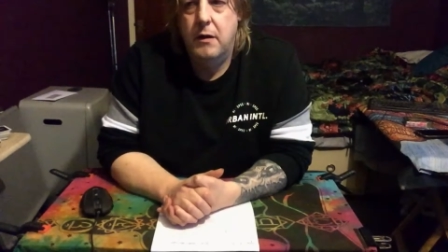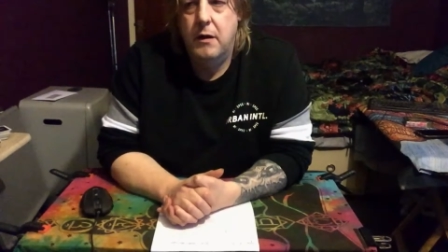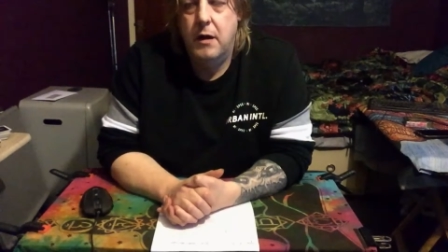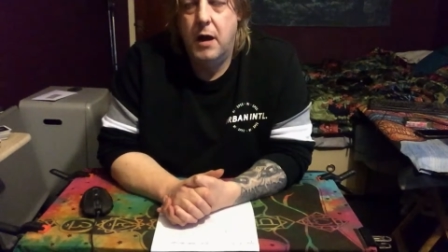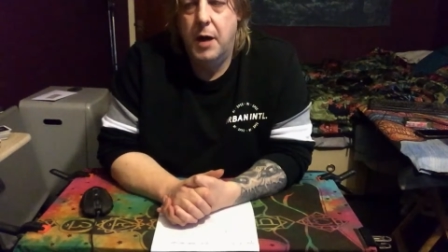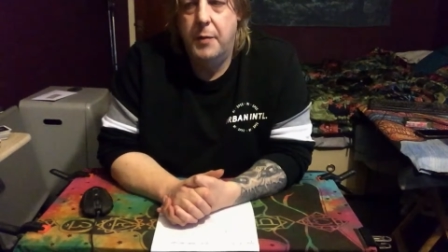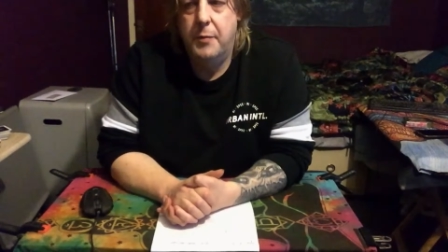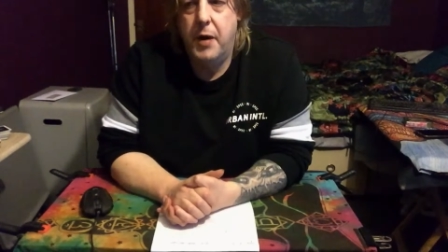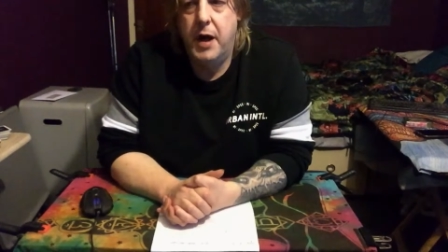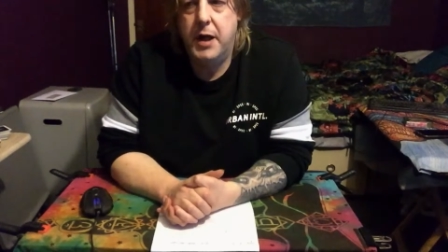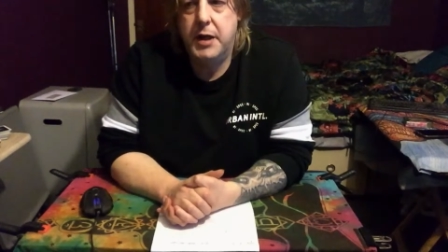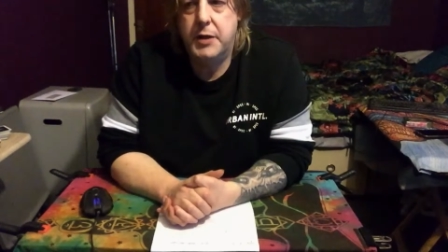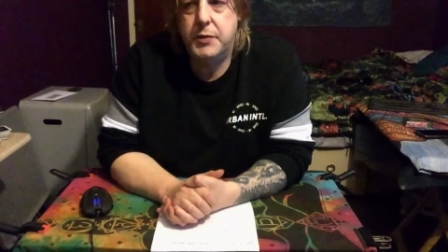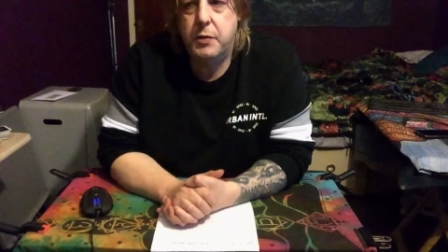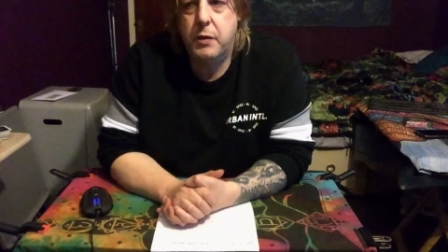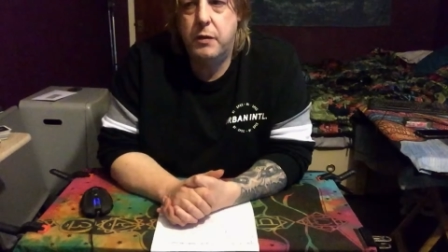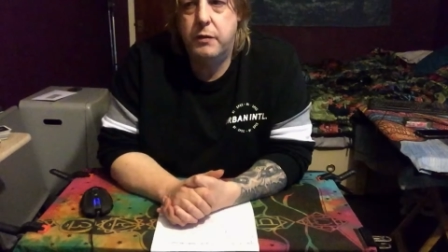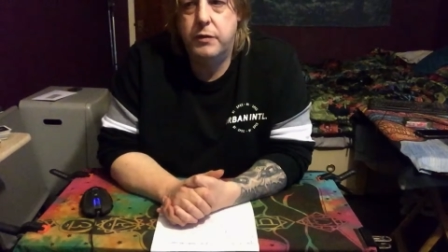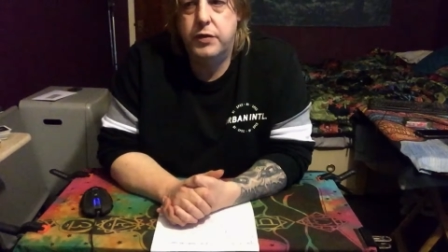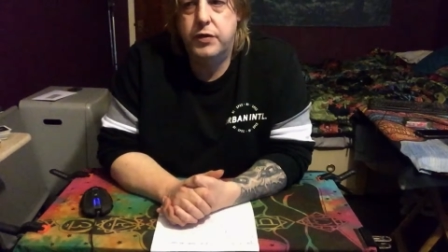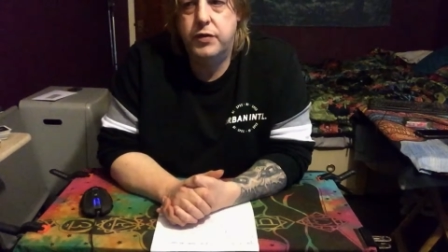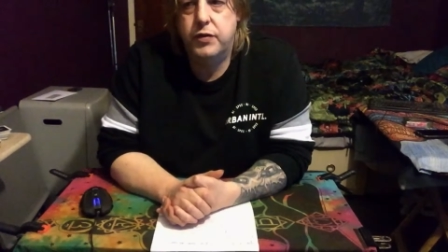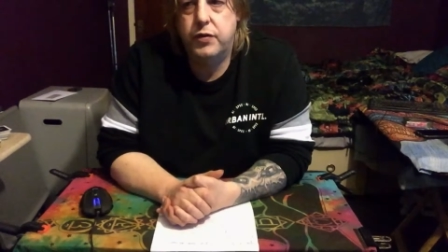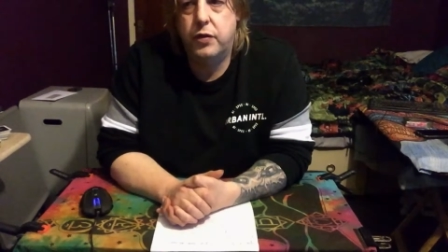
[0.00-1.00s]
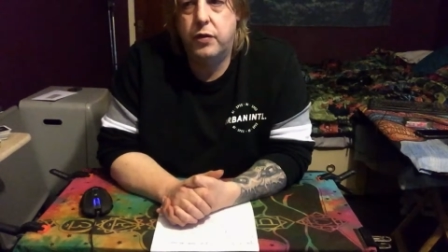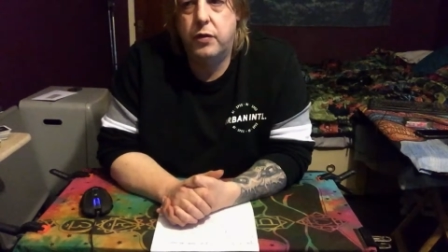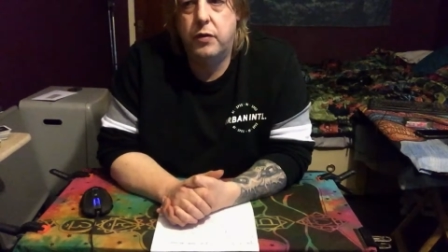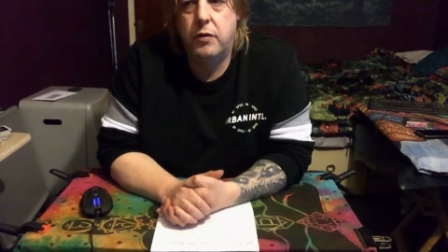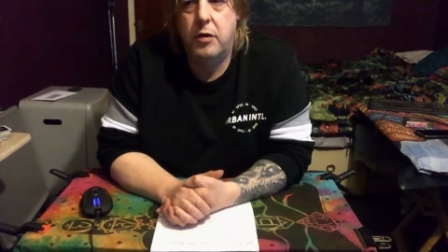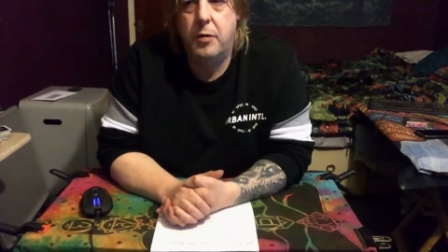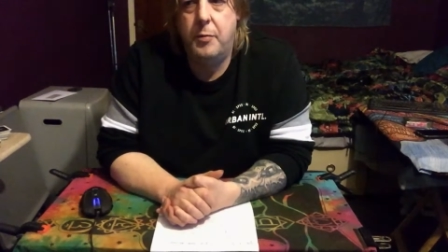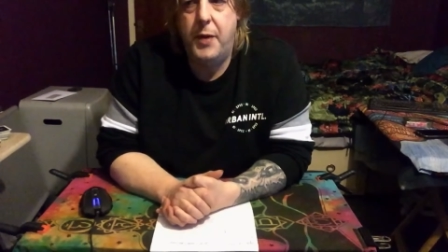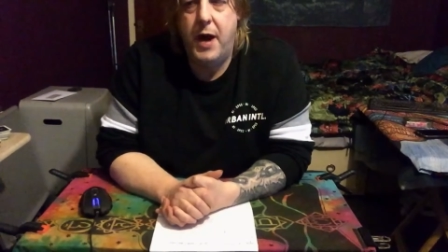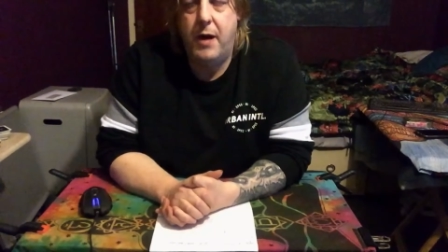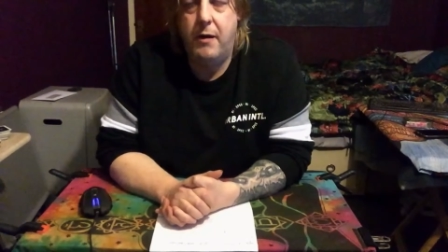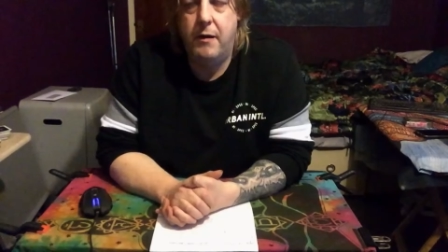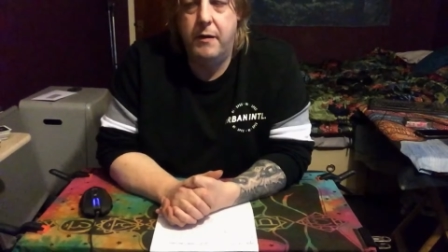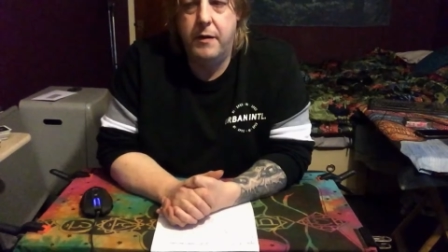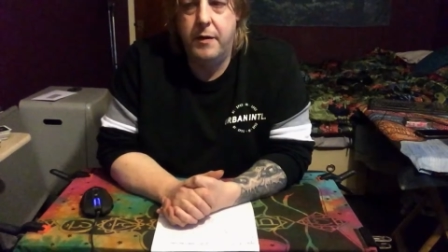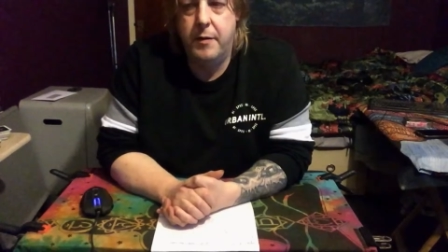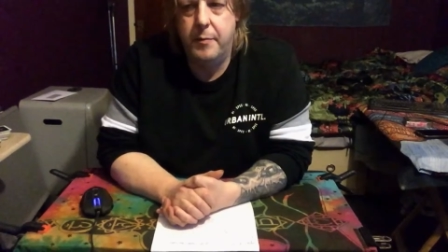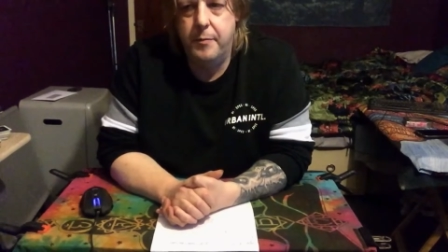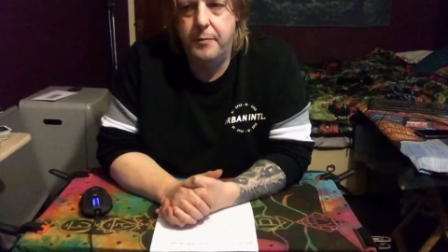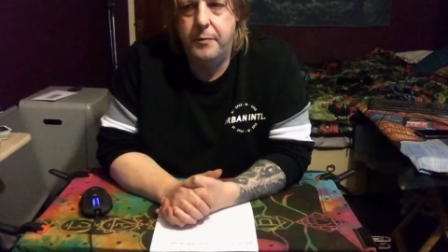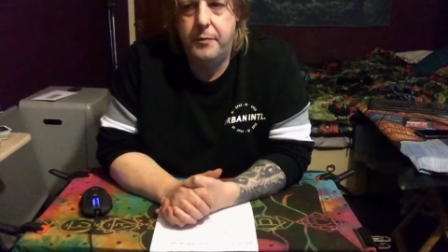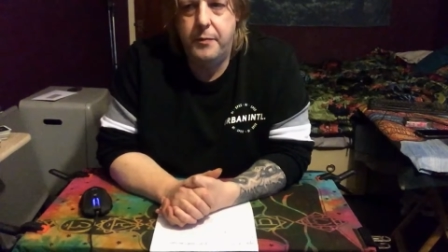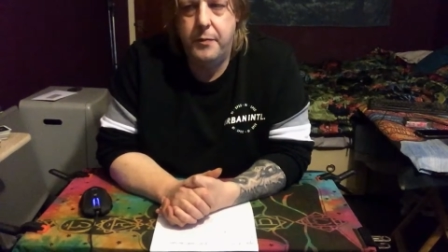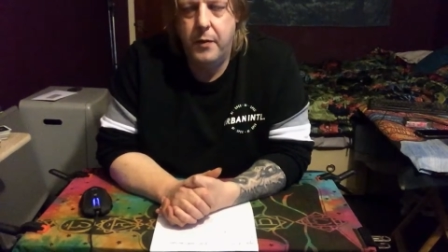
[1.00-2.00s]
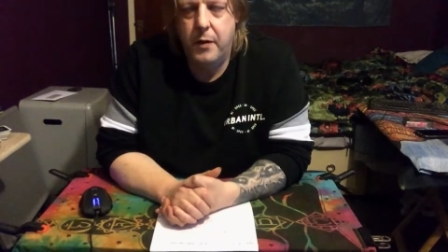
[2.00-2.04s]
I might as well draw about them.